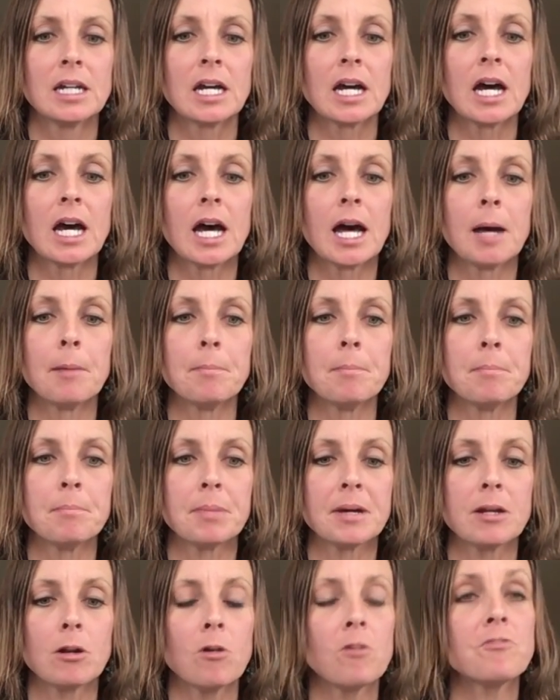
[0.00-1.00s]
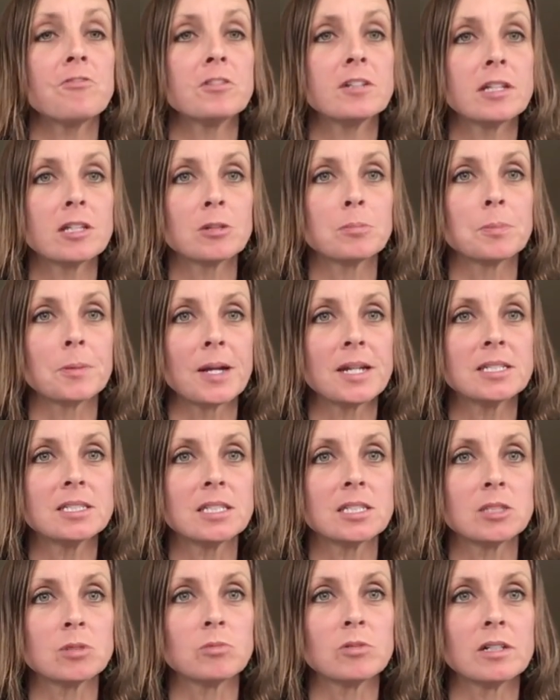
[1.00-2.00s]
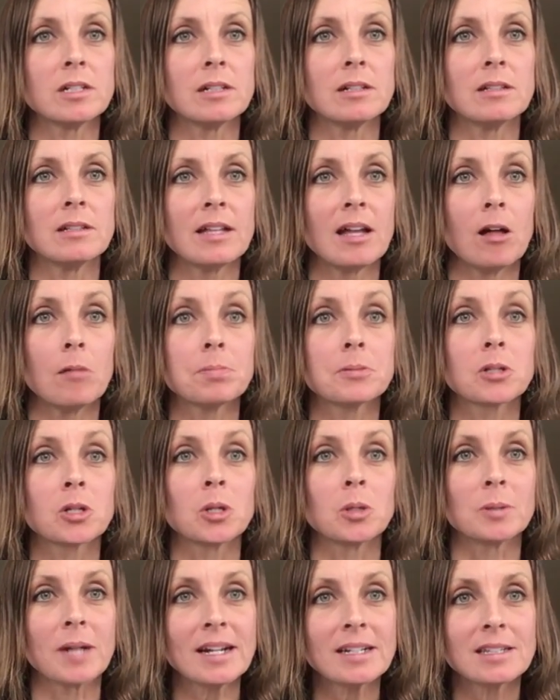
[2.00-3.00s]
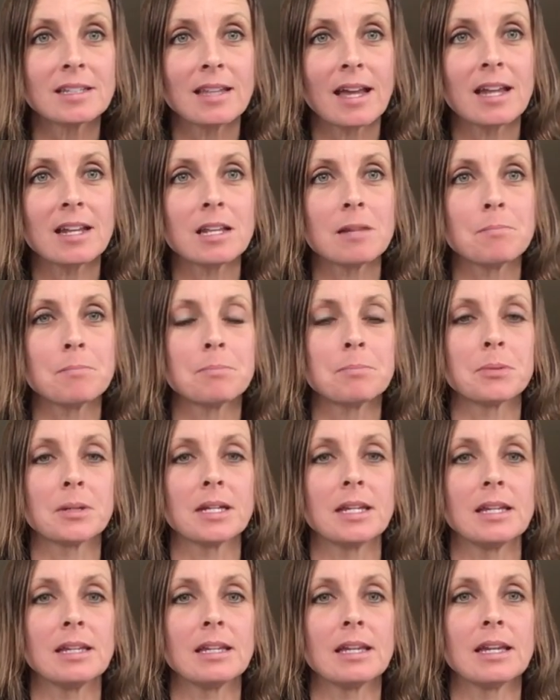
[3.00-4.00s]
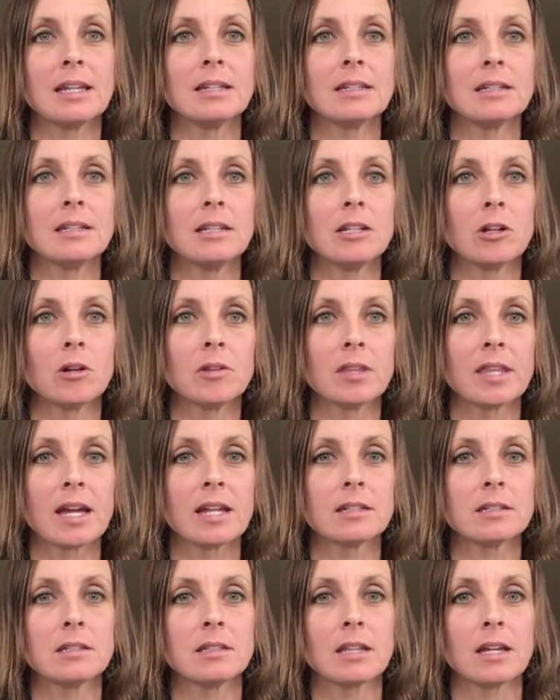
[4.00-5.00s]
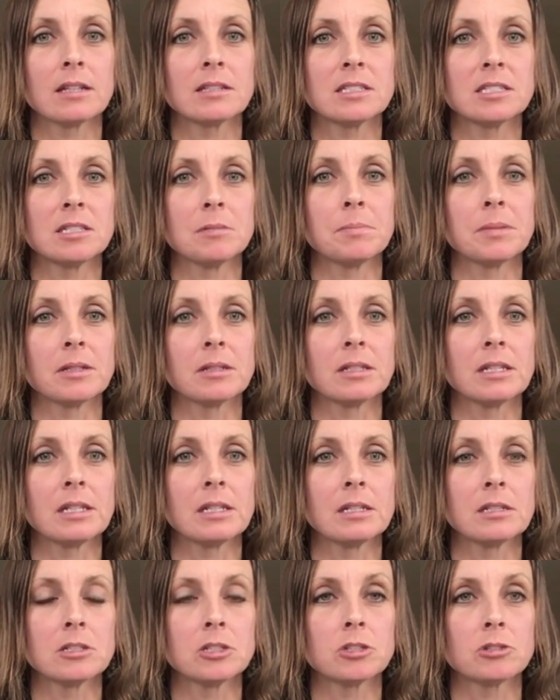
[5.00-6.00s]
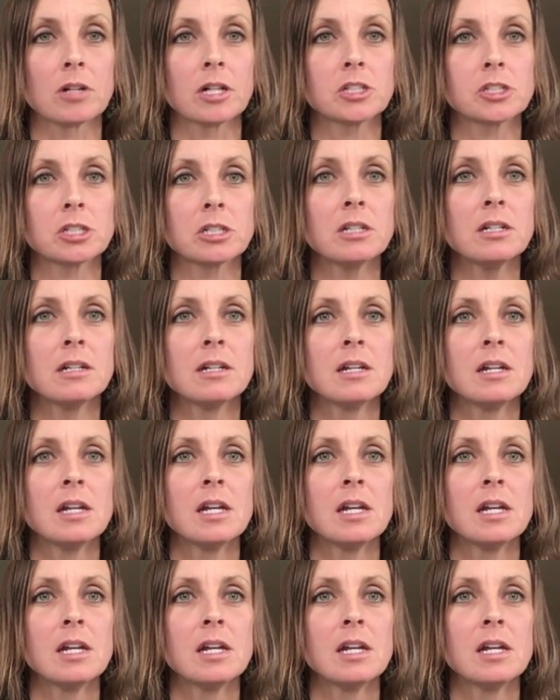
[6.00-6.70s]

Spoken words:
But hopefully the braces will help correct that and bring it, that stability and structure.